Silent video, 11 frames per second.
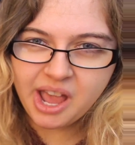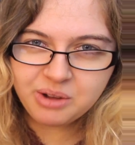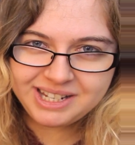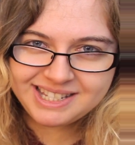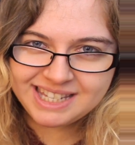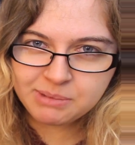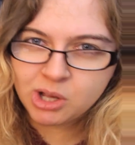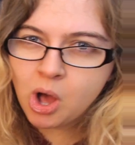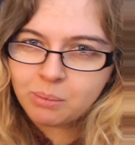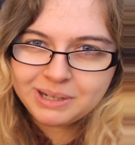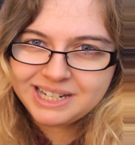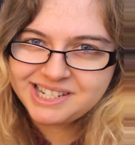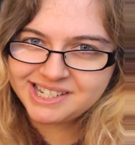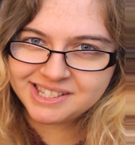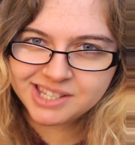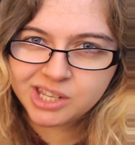only seem
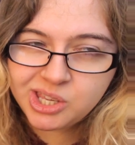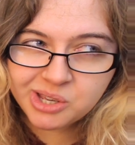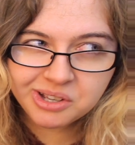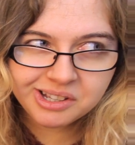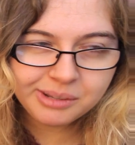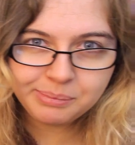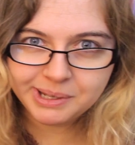accomplished and secure